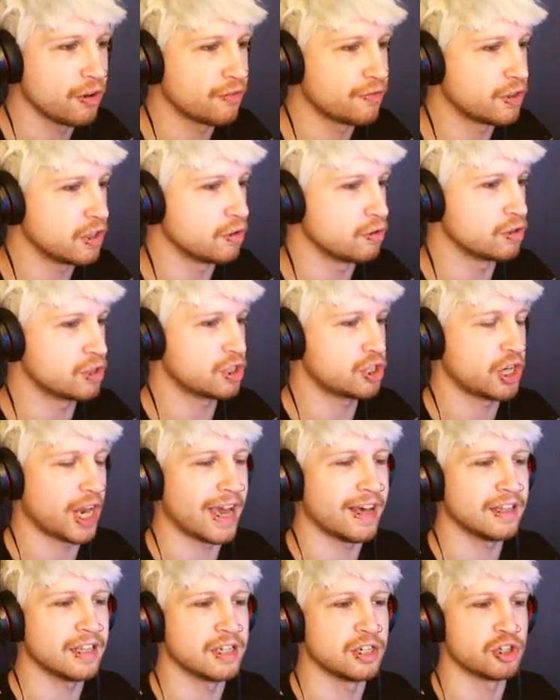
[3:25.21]
of those
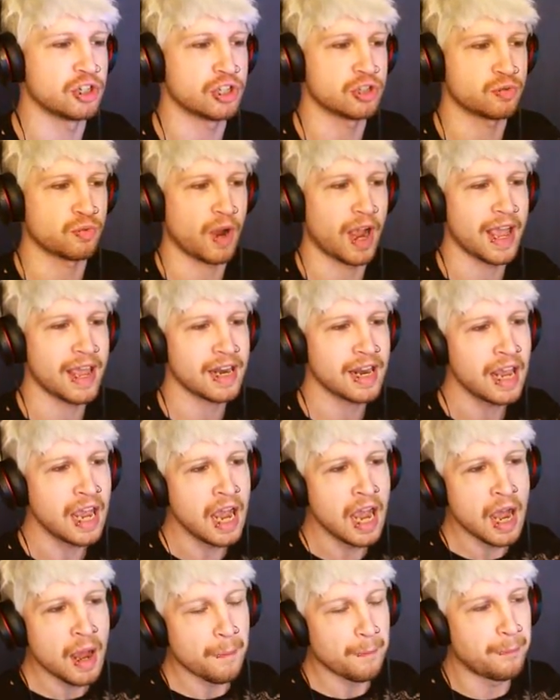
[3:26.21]
challenges, right?
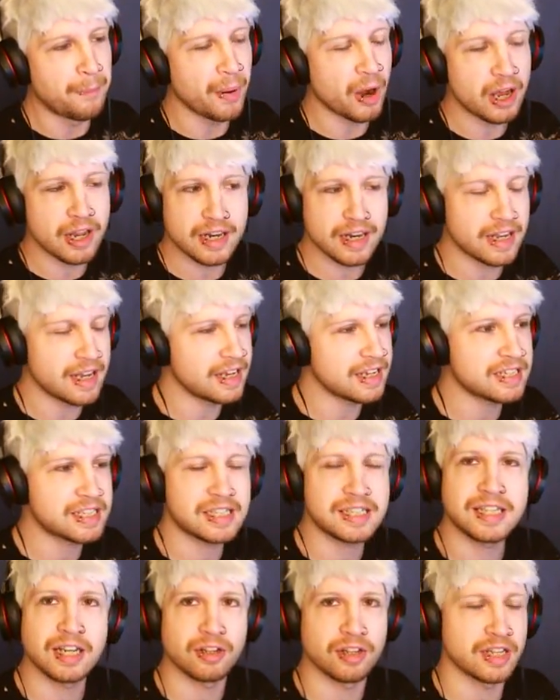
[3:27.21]
But
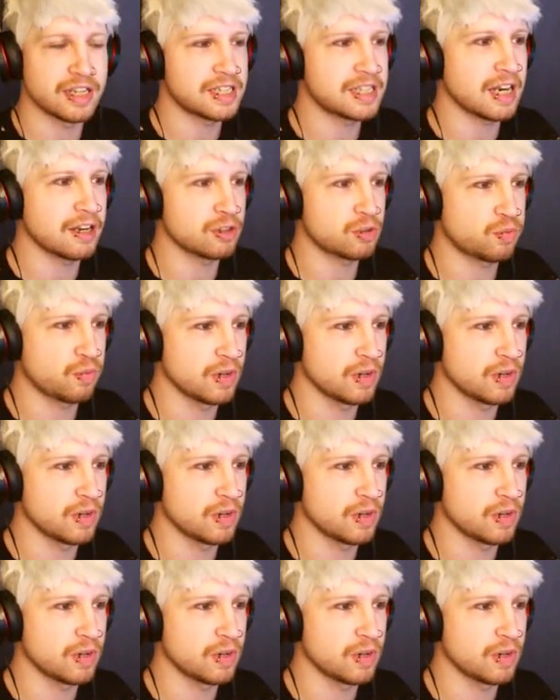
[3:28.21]
still, it sounds